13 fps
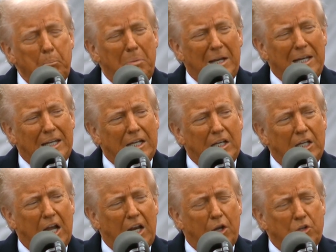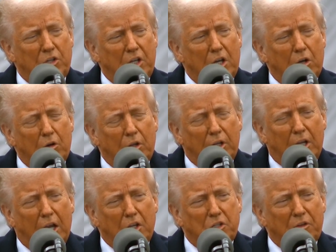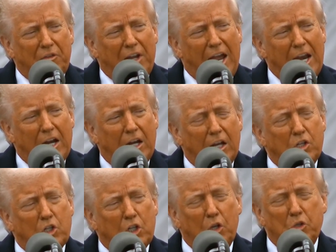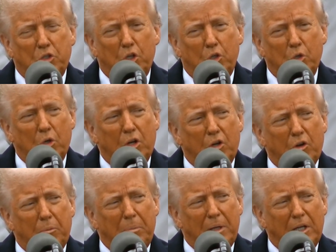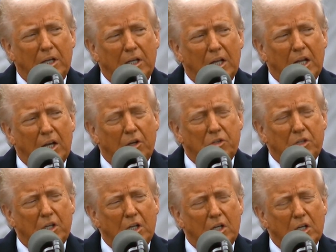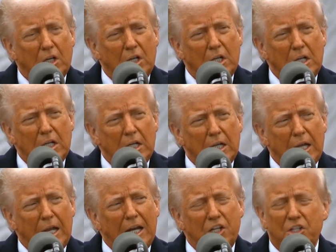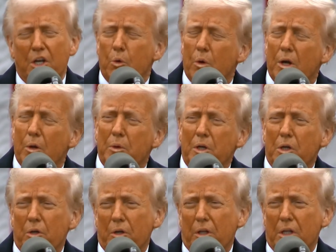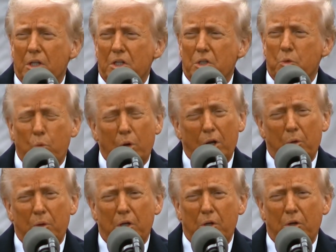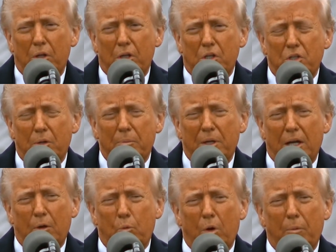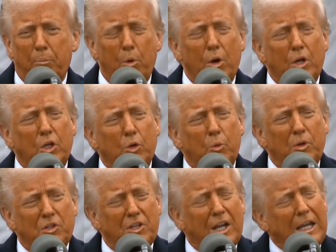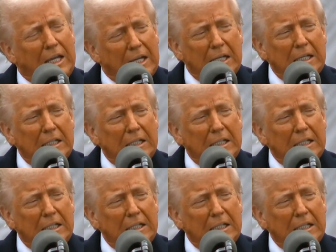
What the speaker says: billion a year. In the case of Canada, it's close to $200 billion a year. And I say, why are we doing this? Why are we doing this? I mean, at what point do we say,